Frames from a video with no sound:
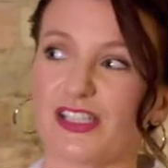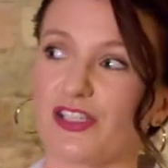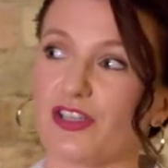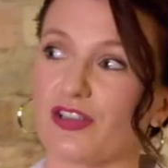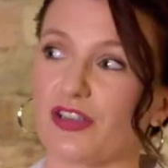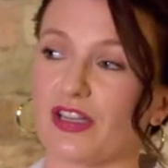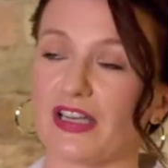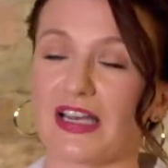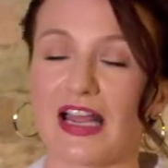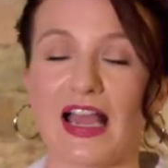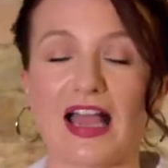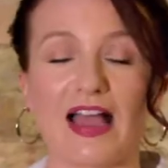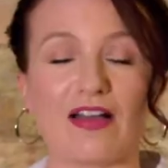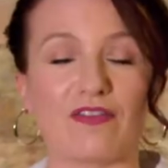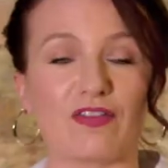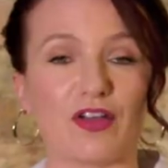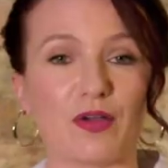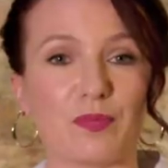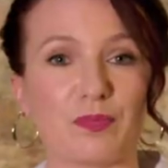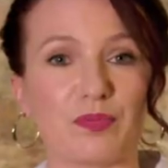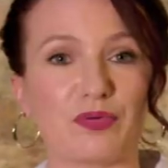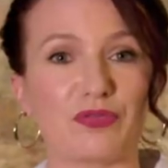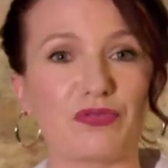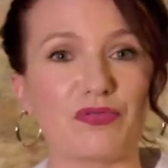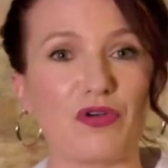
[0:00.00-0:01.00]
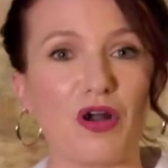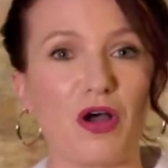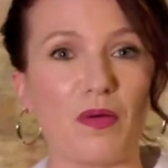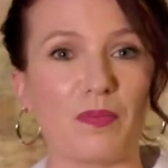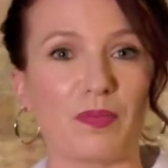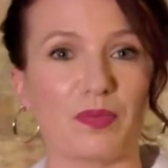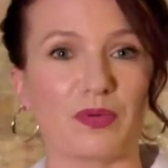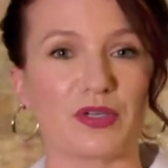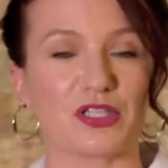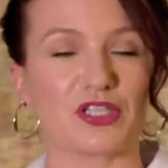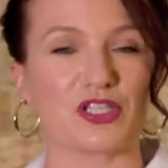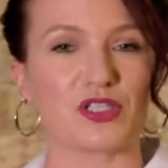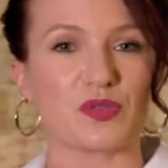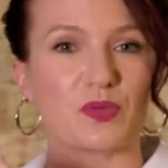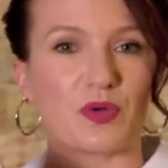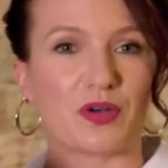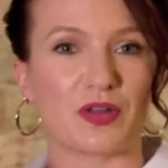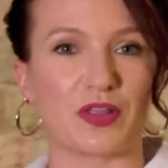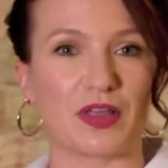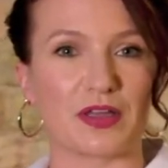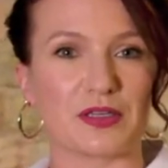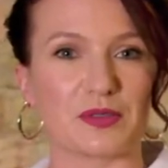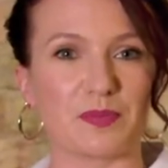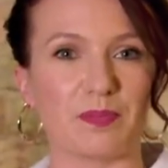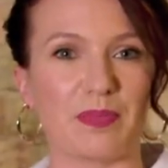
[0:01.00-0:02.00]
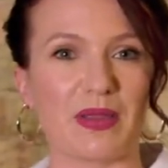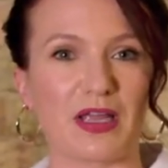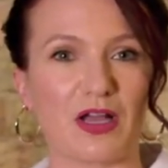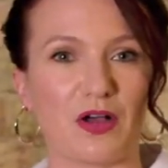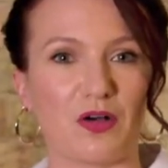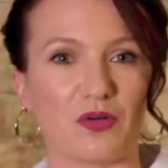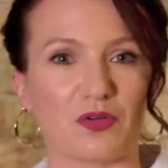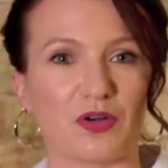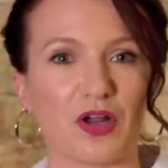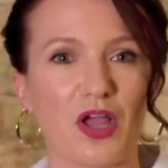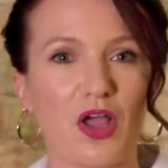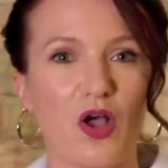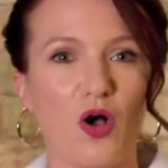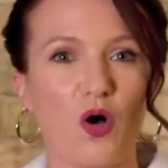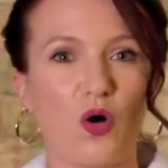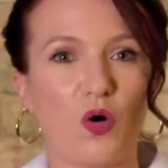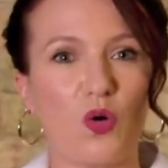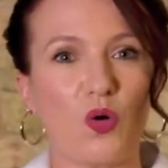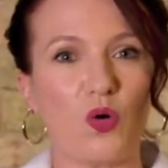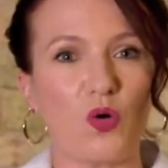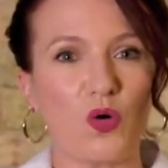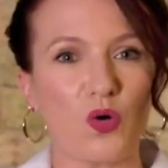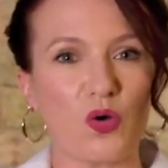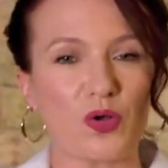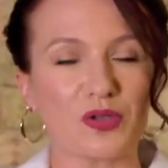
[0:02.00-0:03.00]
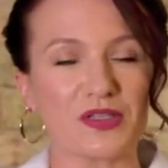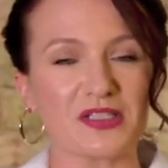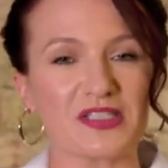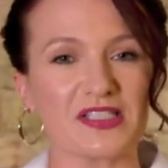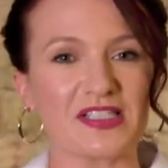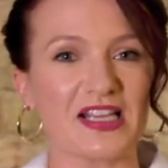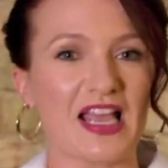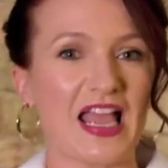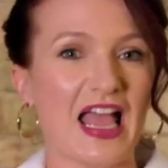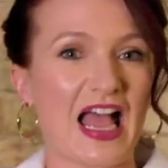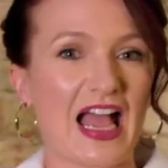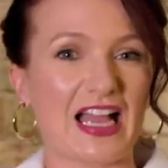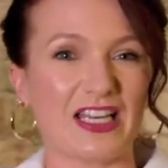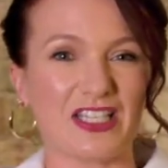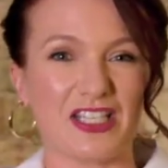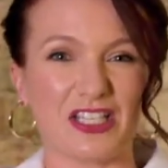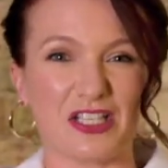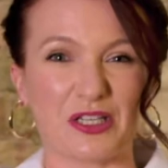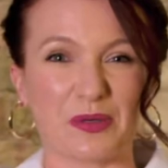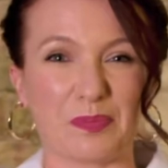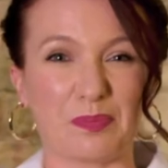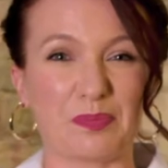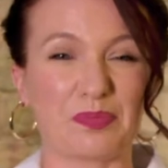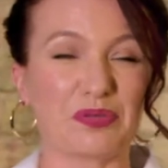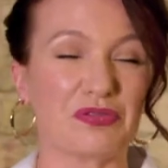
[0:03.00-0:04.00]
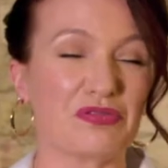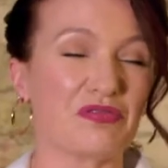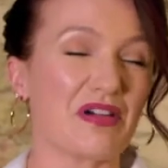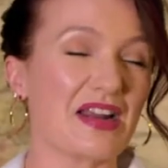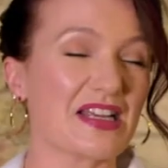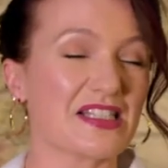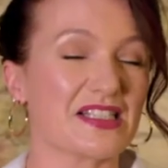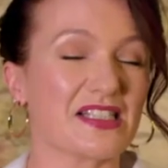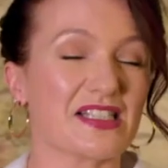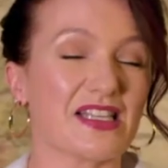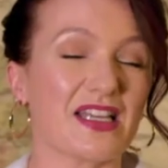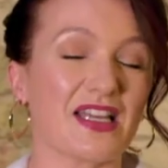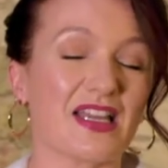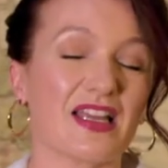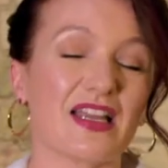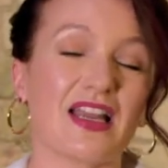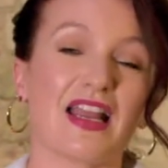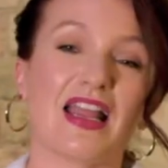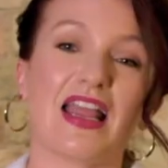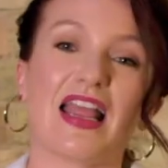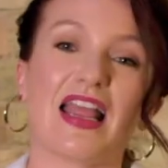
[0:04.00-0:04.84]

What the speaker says: You could have a prop, which is one of those big old horns, and you could press it,